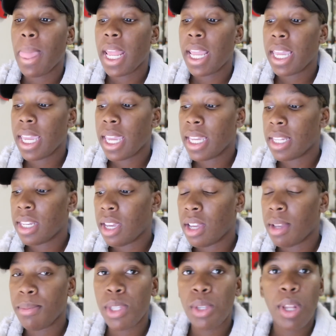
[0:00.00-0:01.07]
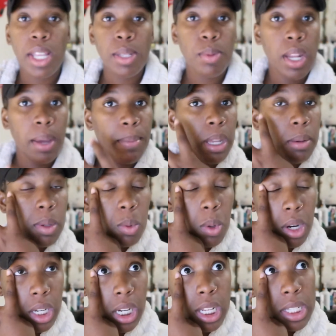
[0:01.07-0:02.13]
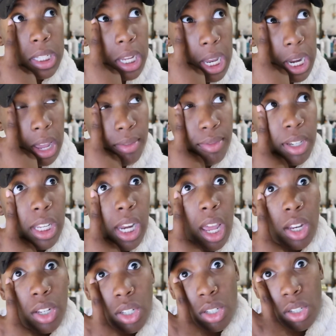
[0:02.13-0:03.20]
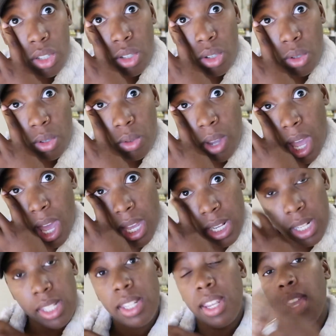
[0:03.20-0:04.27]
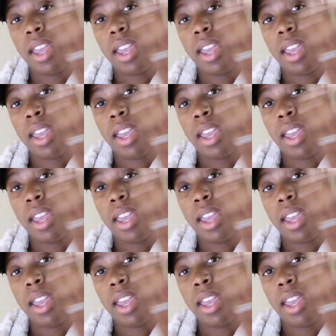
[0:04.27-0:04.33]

and um, so that's what i'm gonna be working on today and i figured i'd show you guys